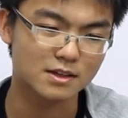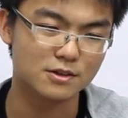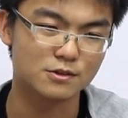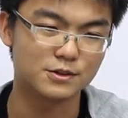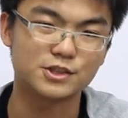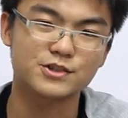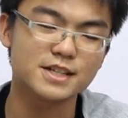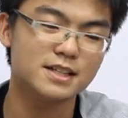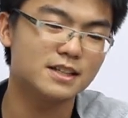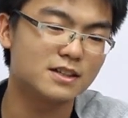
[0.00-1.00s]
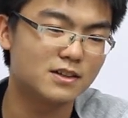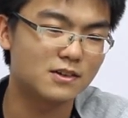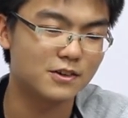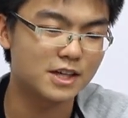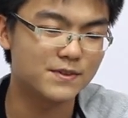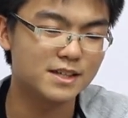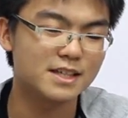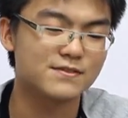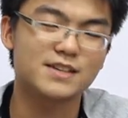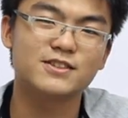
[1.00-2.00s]
you retreat or
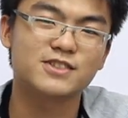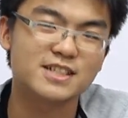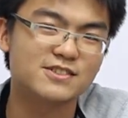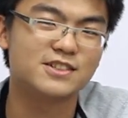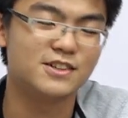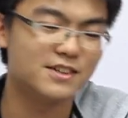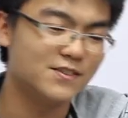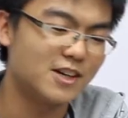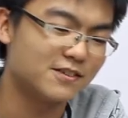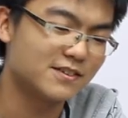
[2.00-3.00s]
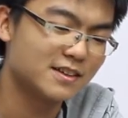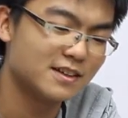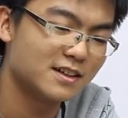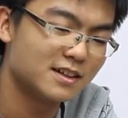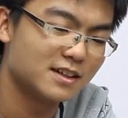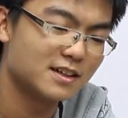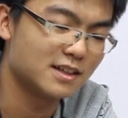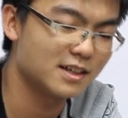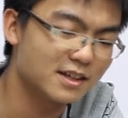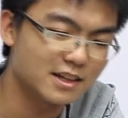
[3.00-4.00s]
even if someone tries to turn him off,
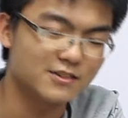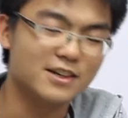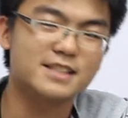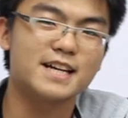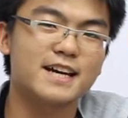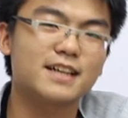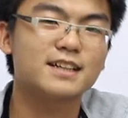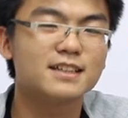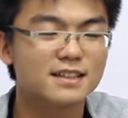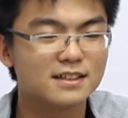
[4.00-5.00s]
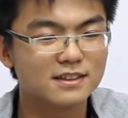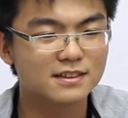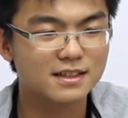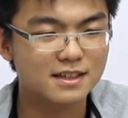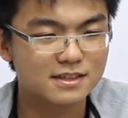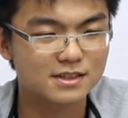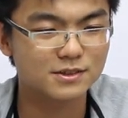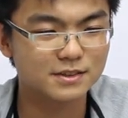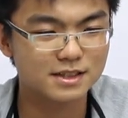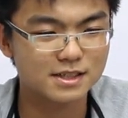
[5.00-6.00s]
it will attack. Okay.
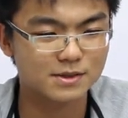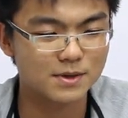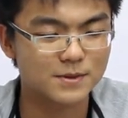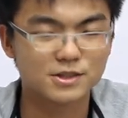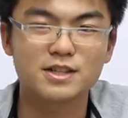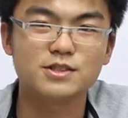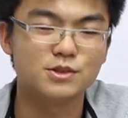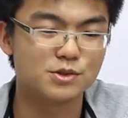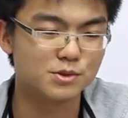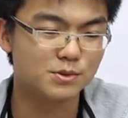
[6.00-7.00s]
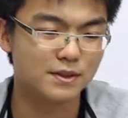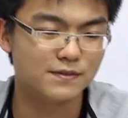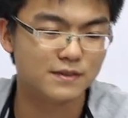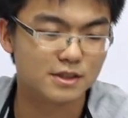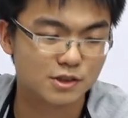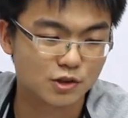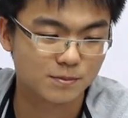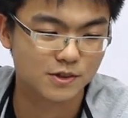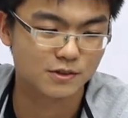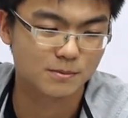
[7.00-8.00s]
So this is what we are trying to do with the
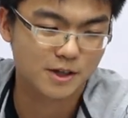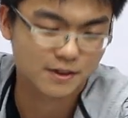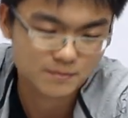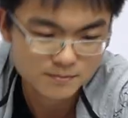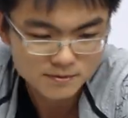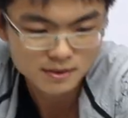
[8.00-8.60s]
Scorpion robot.